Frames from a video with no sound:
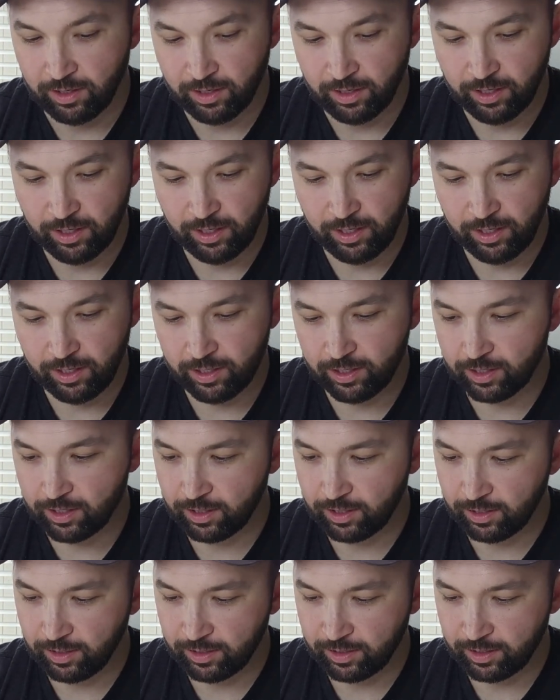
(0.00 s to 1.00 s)
And
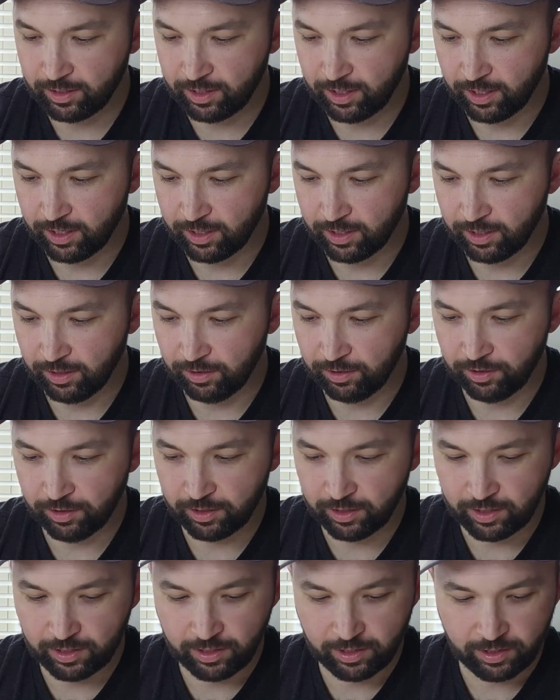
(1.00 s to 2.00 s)
let's take a
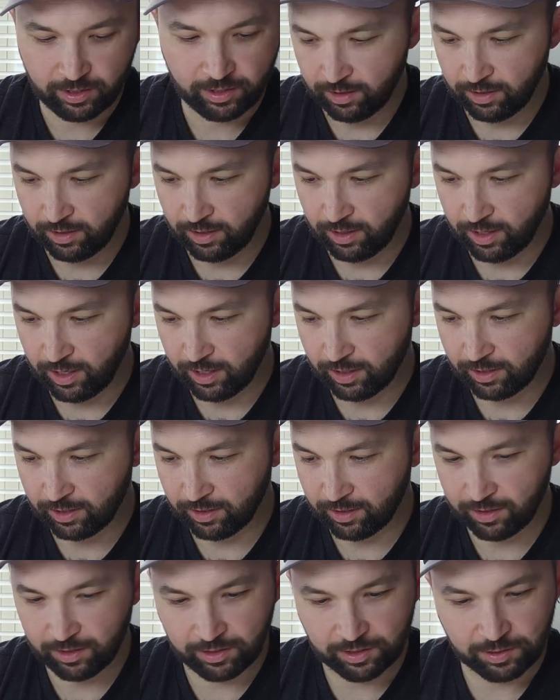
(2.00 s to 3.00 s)
look at
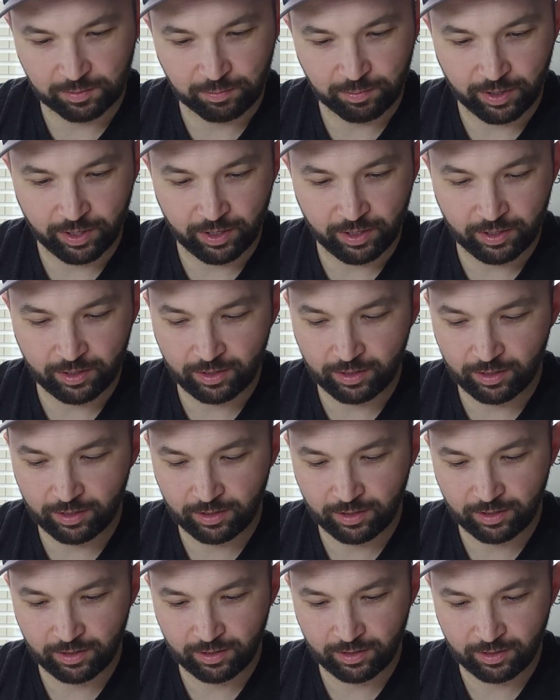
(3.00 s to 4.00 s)
this pen.
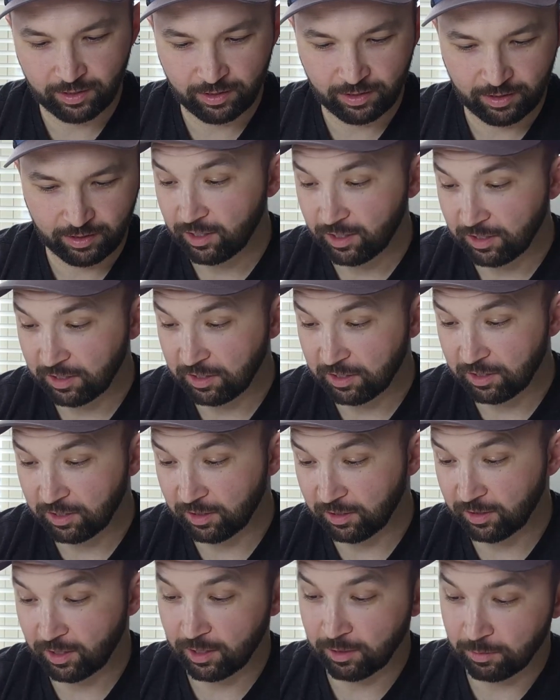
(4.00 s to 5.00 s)
It's
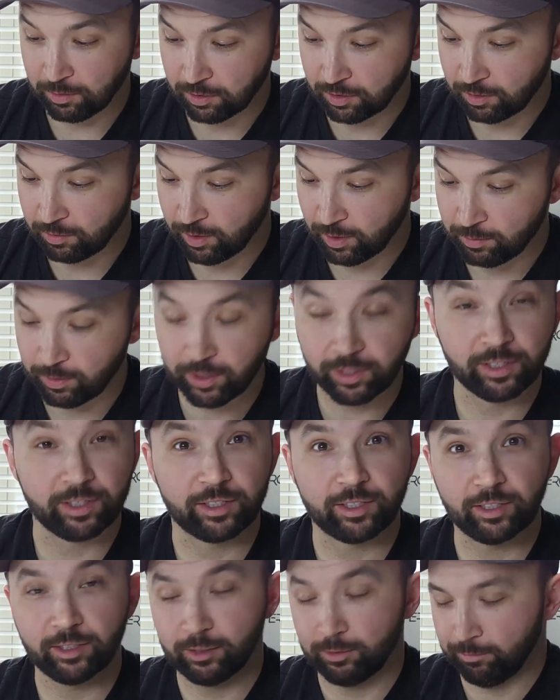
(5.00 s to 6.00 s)
sealed. I almost don't want to break the
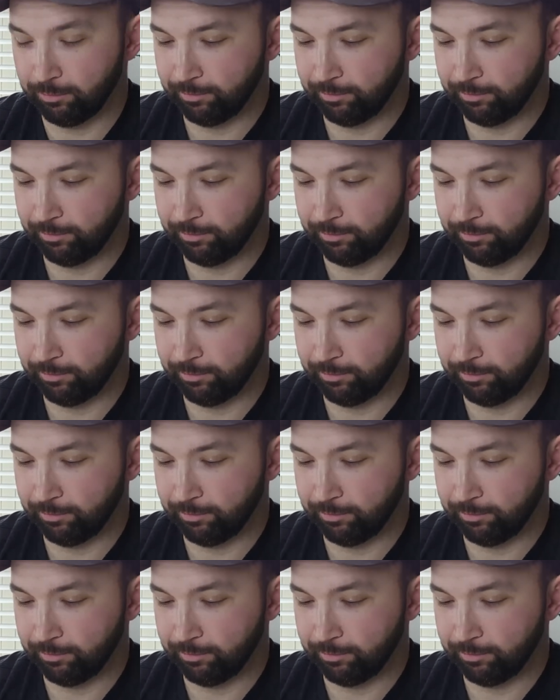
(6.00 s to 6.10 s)
seal.